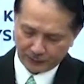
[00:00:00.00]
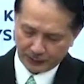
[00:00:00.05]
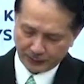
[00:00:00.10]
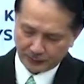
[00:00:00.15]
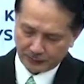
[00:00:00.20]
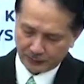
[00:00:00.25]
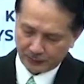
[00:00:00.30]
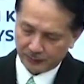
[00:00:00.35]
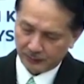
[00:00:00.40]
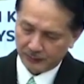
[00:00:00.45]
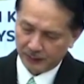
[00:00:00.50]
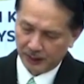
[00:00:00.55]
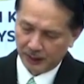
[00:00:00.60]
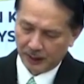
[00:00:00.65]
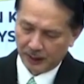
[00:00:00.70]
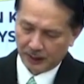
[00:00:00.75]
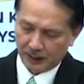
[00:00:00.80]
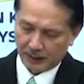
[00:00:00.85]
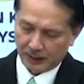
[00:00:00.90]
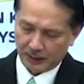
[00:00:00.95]
cases
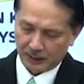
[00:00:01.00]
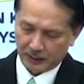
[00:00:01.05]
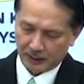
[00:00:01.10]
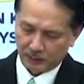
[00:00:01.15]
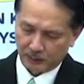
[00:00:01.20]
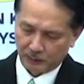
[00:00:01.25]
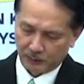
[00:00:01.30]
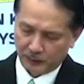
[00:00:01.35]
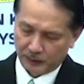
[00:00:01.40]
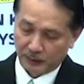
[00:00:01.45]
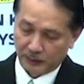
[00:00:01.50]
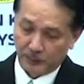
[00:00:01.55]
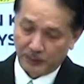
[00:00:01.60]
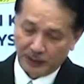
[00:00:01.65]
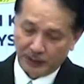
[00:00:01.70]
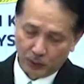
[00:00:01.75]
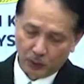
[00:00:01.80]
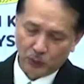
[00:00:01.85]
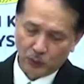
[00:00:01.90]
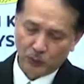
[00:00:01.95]
is
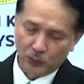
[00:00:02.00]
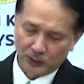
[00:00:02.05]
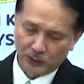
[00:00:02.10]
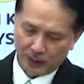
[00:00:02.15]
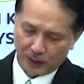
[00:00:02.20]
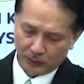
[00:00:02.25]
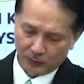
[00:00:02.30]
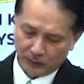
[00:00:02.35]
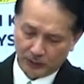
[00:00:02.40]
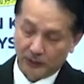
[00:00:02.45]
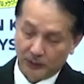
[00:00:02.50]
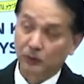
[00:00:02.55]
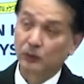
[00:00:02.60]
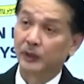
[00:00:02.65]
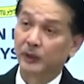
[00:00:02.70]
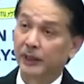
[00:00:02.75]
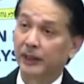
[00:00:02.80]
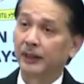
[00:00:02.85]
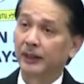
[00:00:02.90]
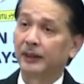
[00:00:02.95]
below 2,000
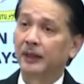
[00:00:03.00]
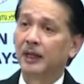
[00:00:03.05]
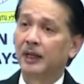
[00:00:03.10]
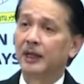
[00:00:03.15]
today.